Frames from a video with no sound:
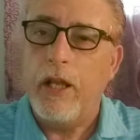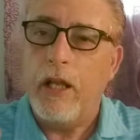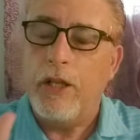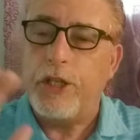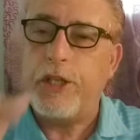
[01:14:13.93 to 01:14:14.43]

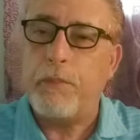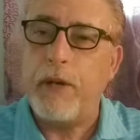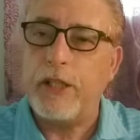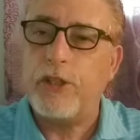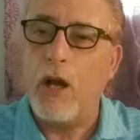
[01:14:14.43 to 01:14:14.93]
Chicha
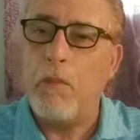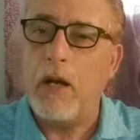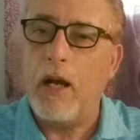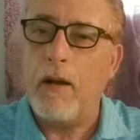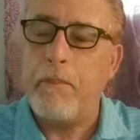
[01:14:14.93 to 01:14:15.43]
brings home
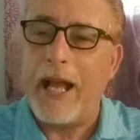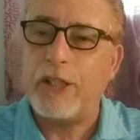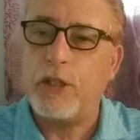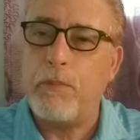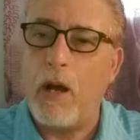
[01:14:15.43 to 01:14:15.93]
a
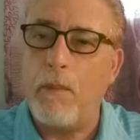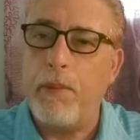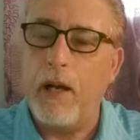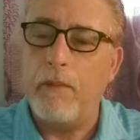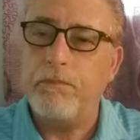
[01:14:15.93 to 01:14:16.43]
basketball
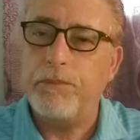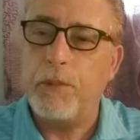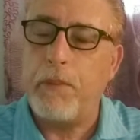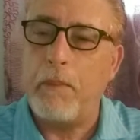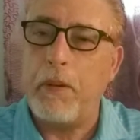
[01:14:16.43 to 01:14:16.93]
pump to
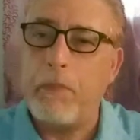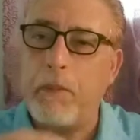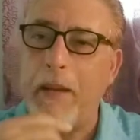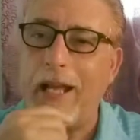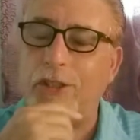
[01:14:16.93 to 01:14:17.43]
pump up a
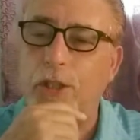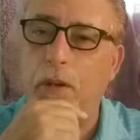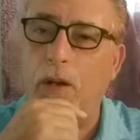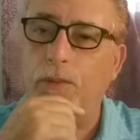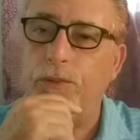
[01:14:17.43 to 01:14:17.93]

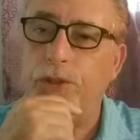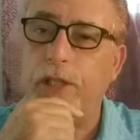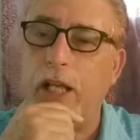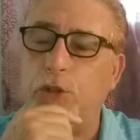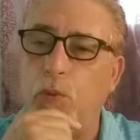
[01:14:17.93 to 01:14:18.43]
basketball. So
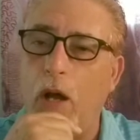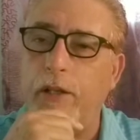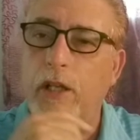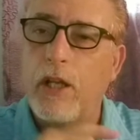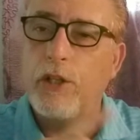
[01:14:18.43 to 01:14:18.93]
guess
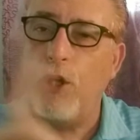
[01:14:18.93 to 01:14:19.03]
what?